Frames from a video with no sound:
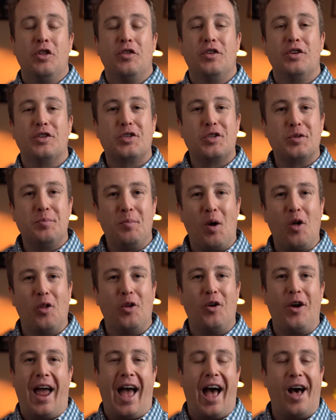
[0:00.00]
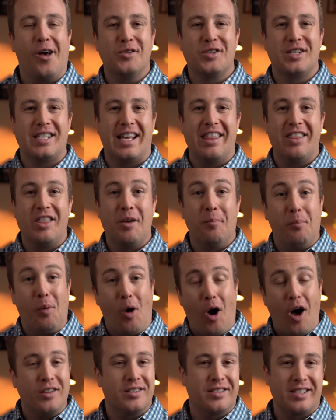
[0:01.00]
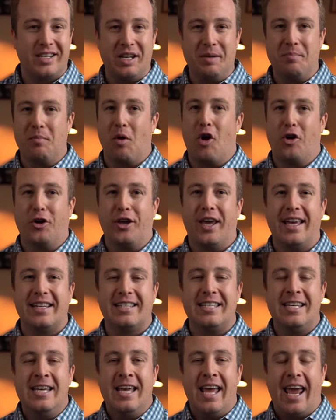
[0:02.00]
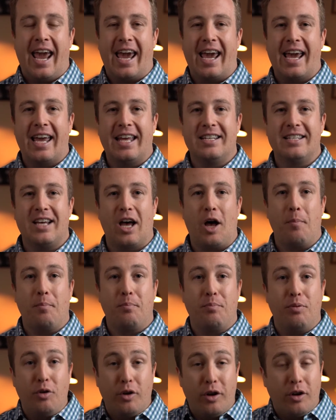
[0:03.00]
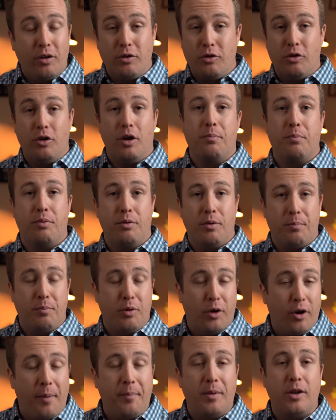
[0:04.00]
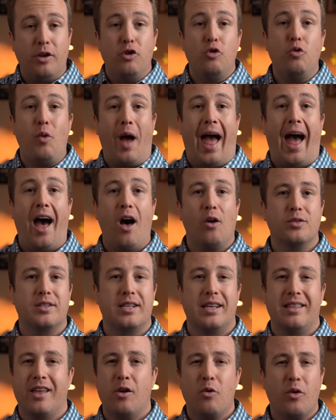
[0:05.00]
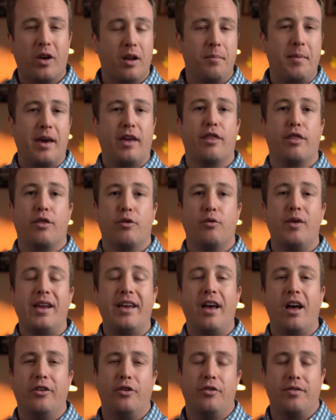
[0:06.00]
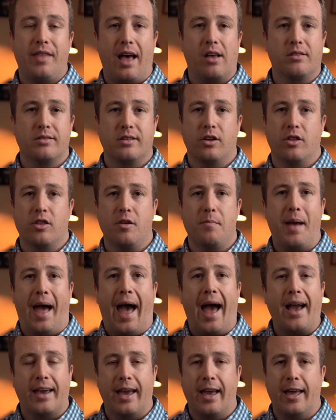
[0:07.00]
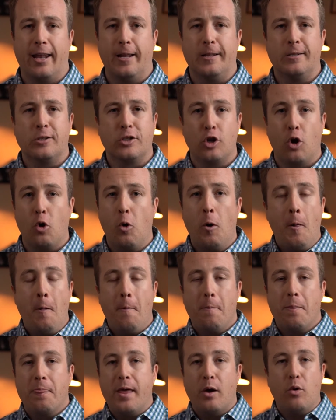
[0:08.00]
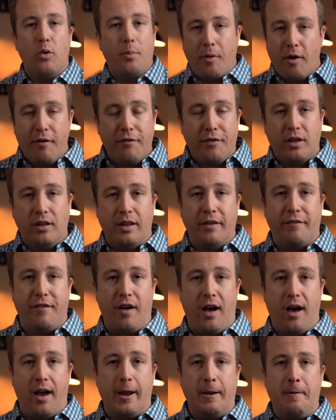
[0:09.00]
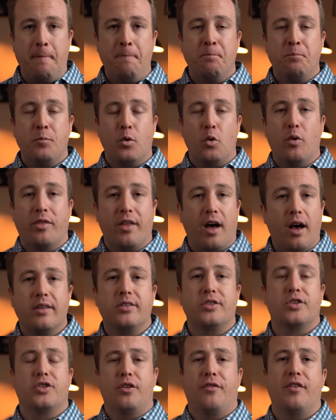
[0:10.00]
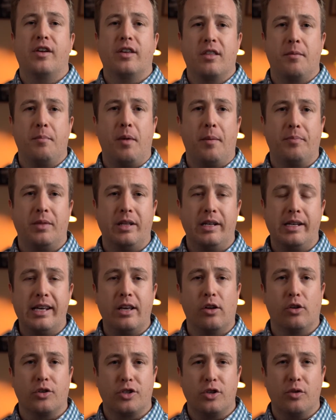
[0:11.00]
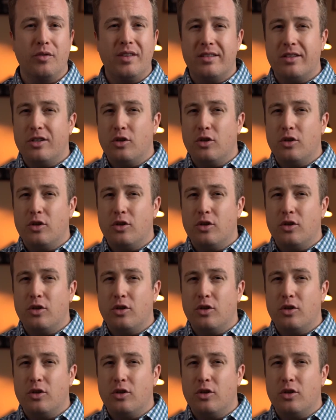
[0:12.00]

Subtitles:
smaller house in the Boston market and put up a new house, and they were going to make $300,000 on the back end. And so they were perfectly fine with us serving them up the deal. So this